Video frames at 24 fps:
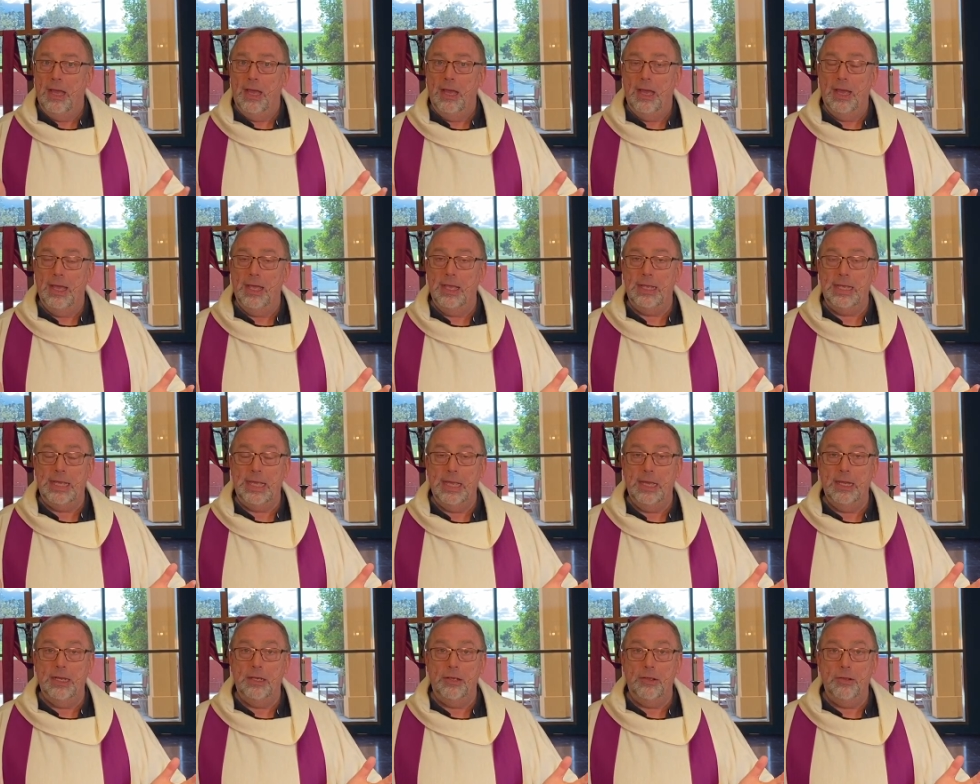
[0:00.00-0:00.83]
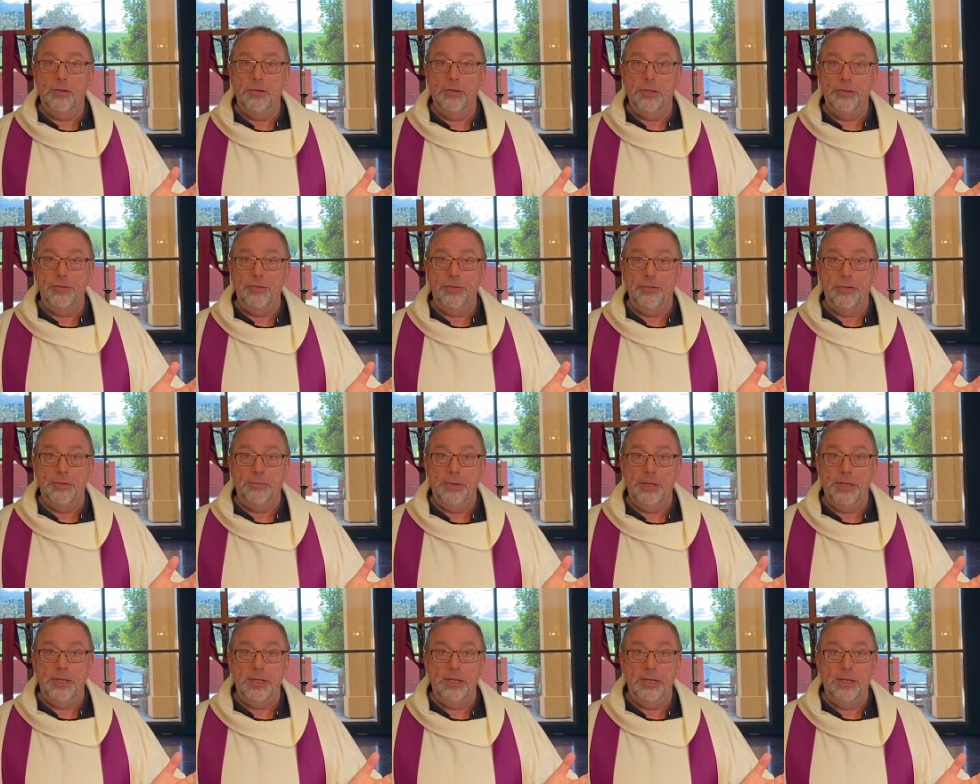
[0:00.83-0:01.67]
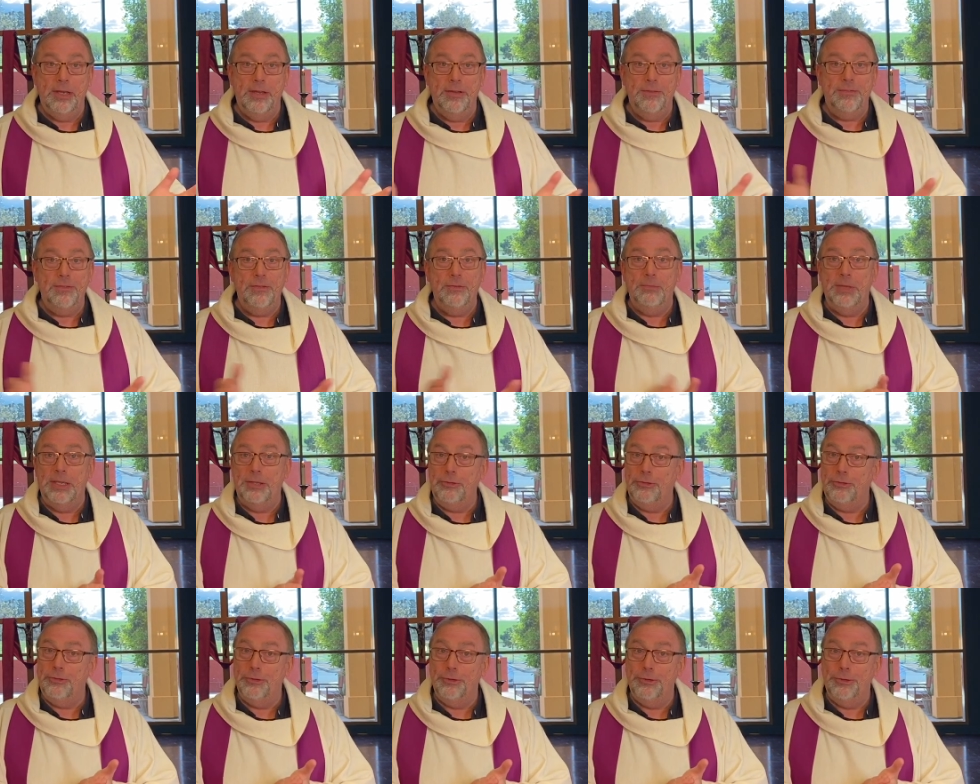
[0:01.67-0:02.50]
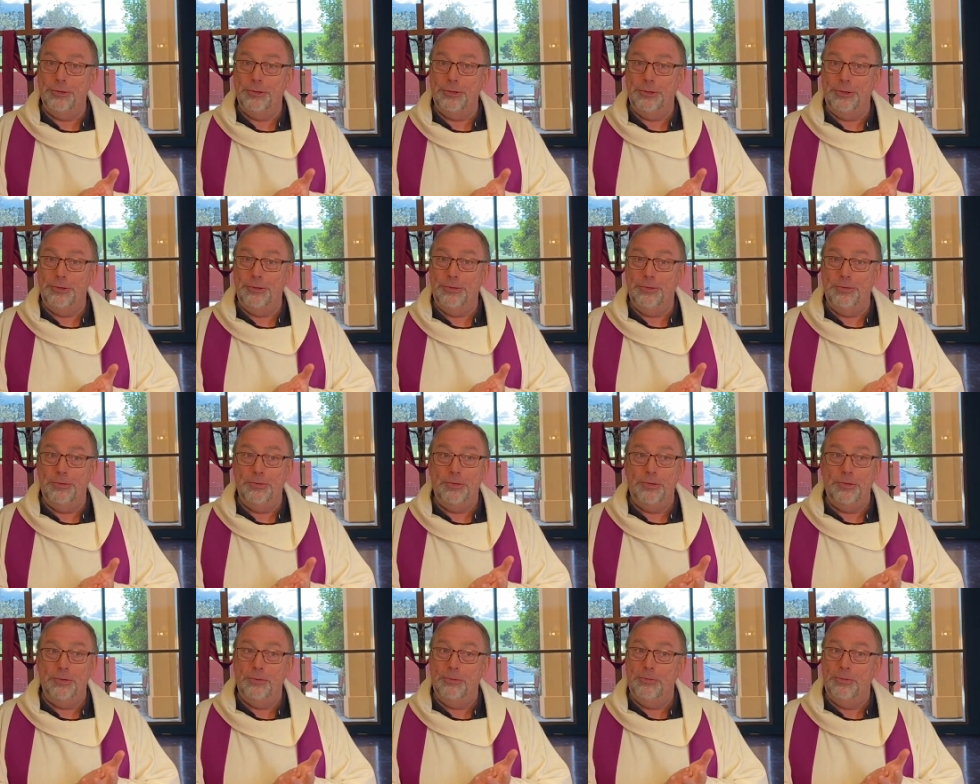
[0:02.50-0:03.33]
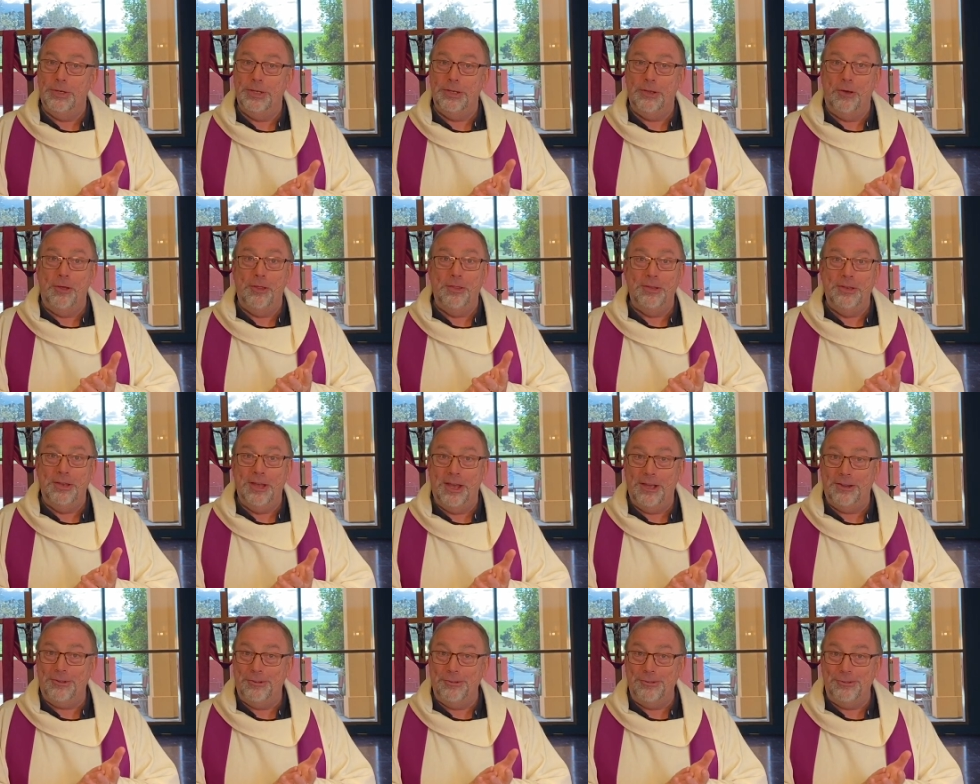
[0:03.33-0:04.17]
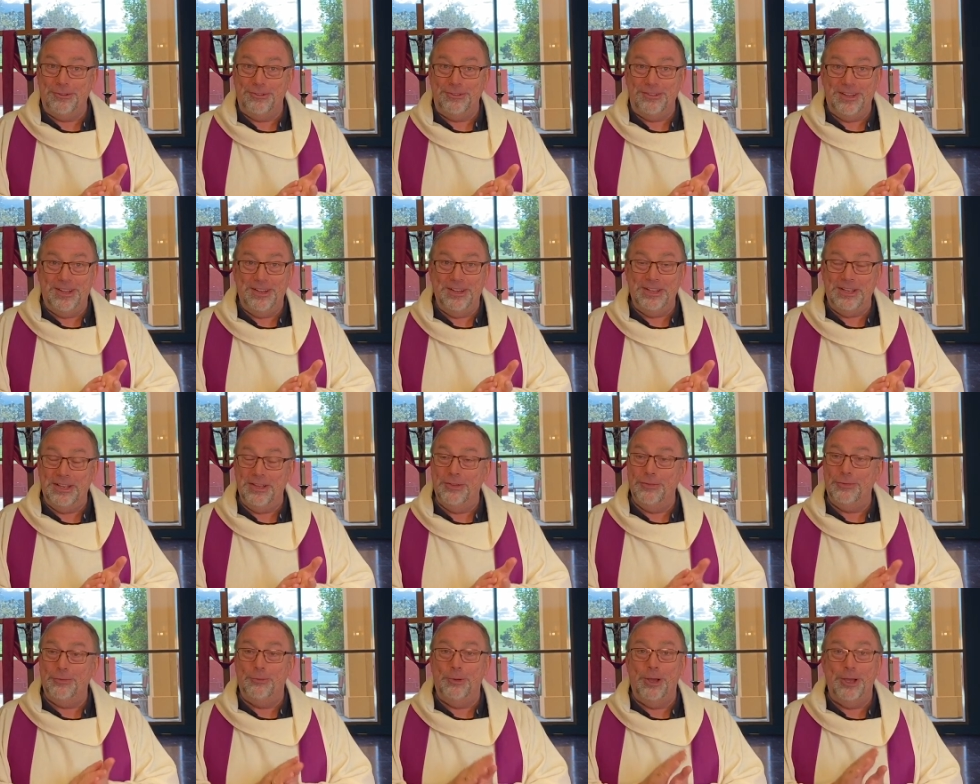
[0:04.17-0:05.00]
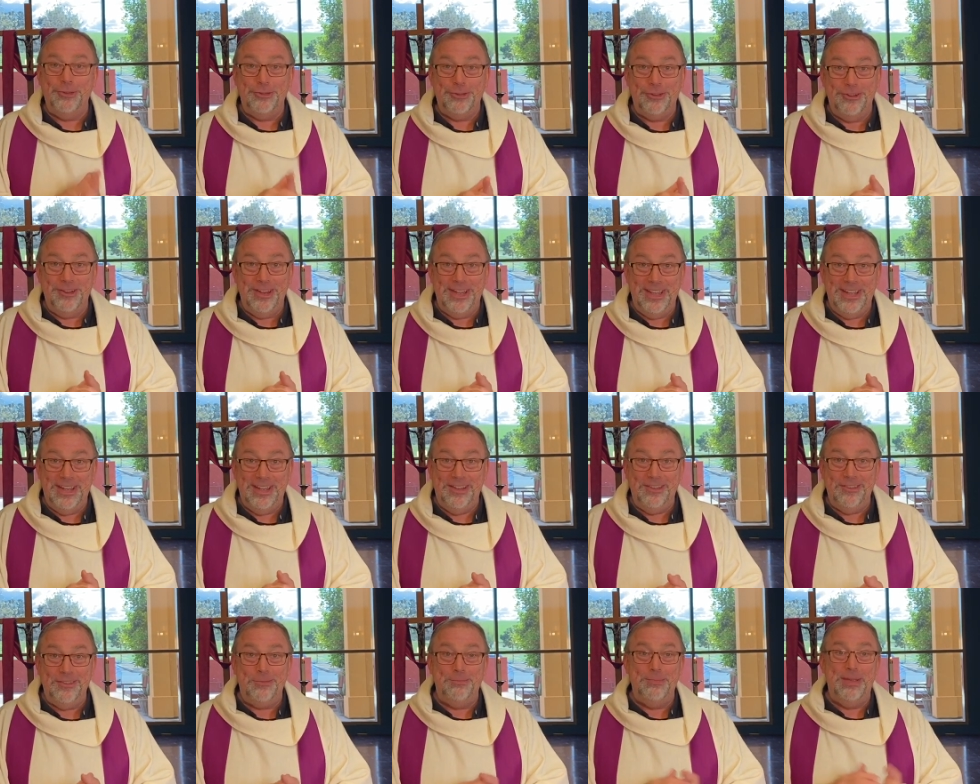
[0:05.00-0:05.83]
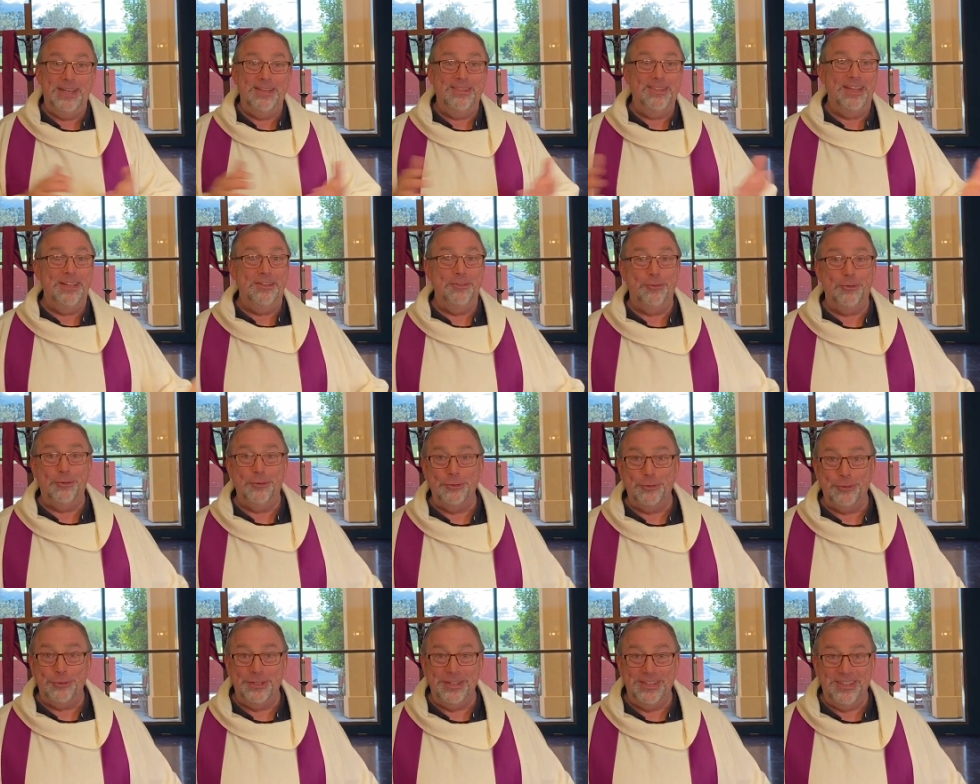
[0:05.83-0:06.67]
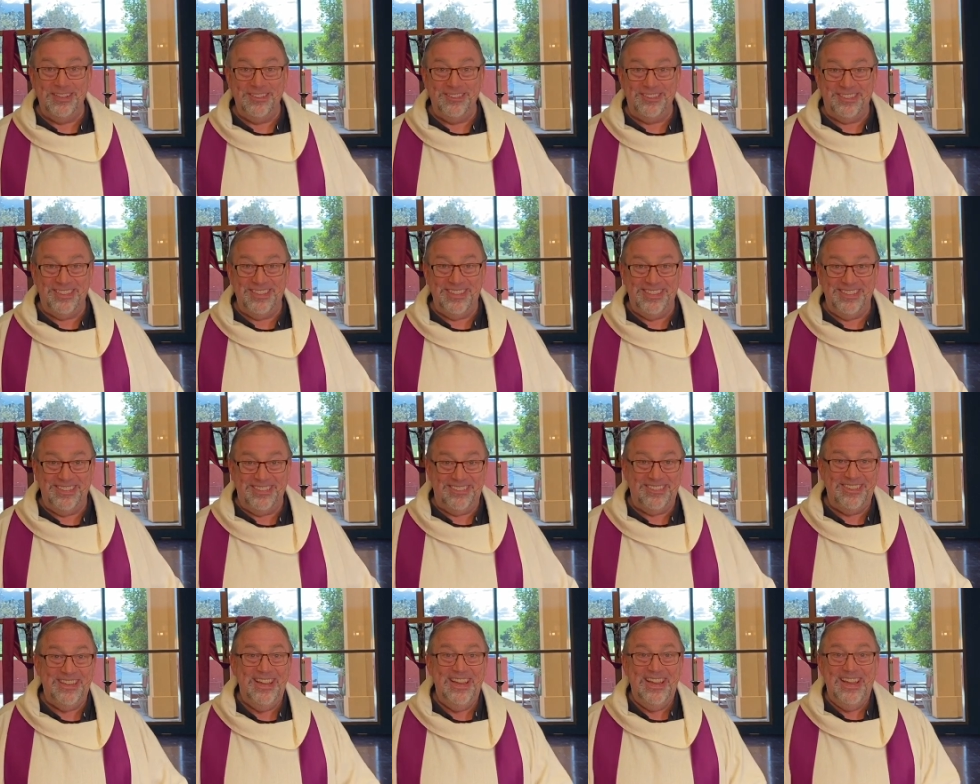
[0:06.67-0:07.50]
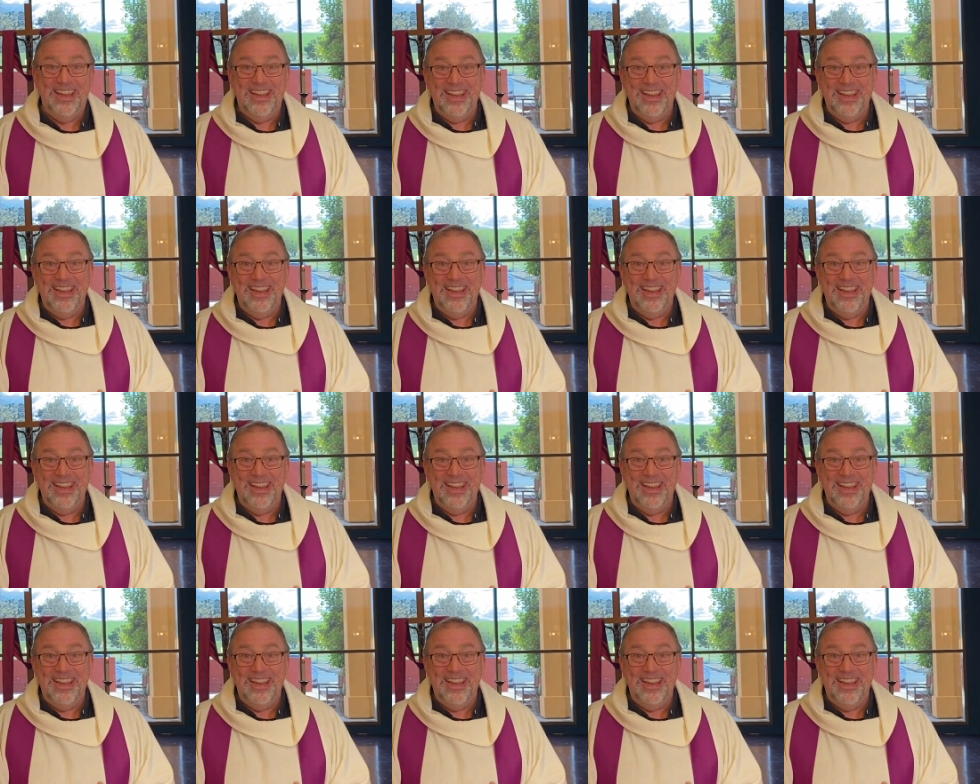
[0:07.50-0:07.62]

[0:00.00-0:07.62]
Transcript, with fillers: I can't encourage everybody enough to make sure you do what all the doctors are telling us wash your hands, maintain social distance,